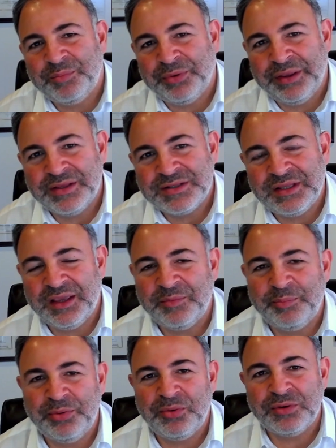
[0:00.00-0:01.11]
brands like
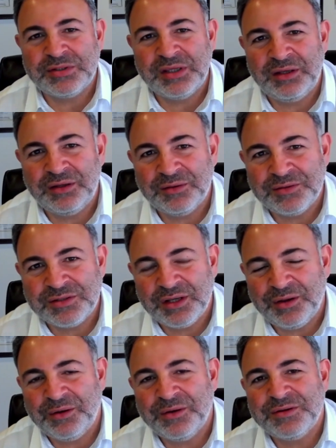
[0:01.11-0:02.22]
Puros Indios
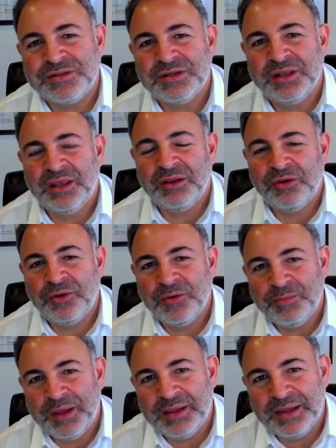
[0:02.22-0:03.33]
Cigars,
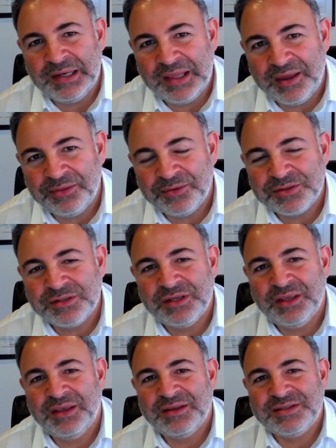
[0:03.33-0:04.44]
Cuba Aliados,
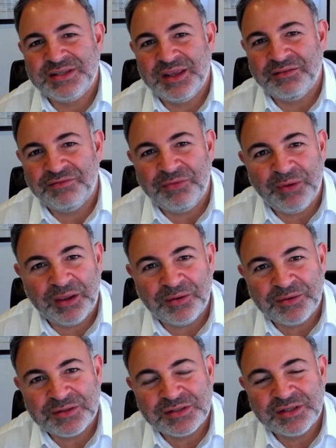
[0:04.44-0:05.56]

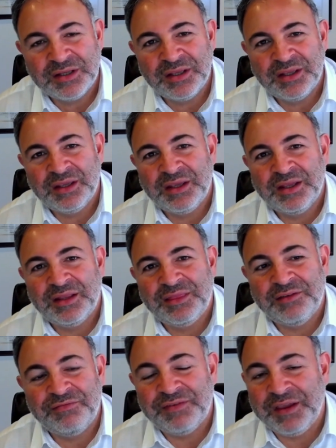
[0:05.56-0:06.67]
Cienfuegos,
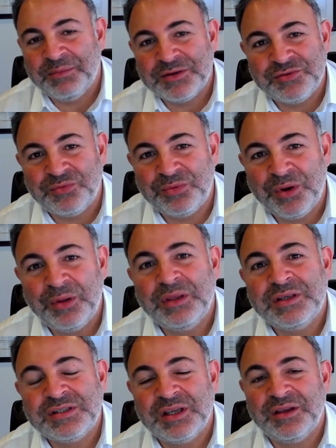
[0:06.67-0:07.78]
the famous Rolly
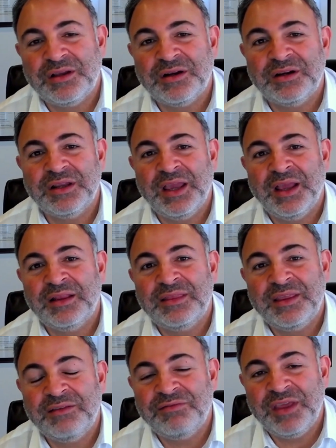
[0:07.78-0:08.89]
cigar, and
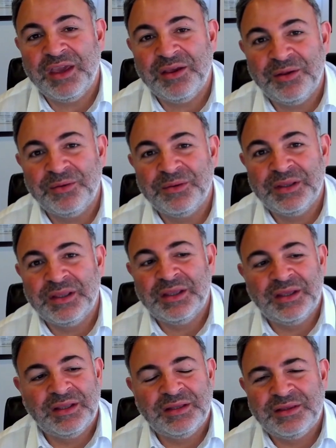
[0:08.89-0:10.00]
the Viejo.
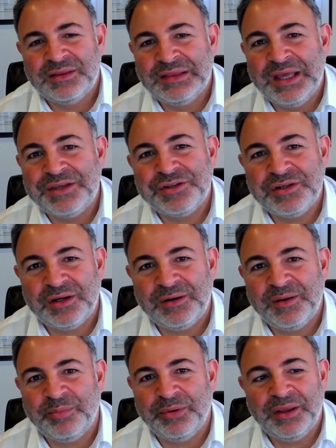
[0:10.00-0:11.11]
Legendary
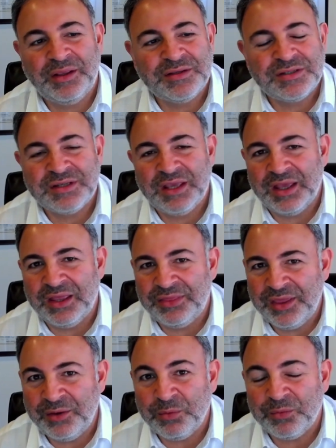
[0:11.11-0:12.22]
brands.
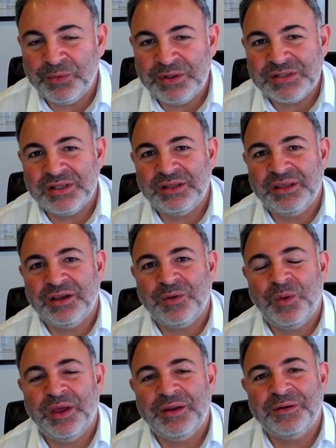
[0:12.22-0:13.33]
They were recently
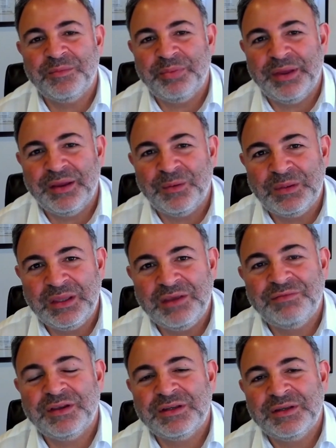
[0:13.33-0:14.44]
acquired by
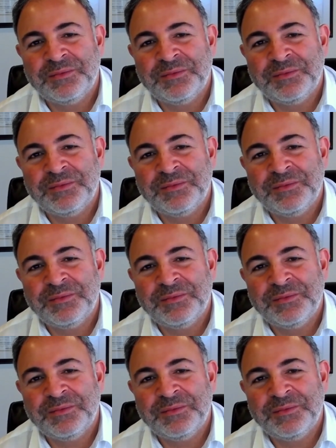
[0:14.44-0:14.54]
Oliva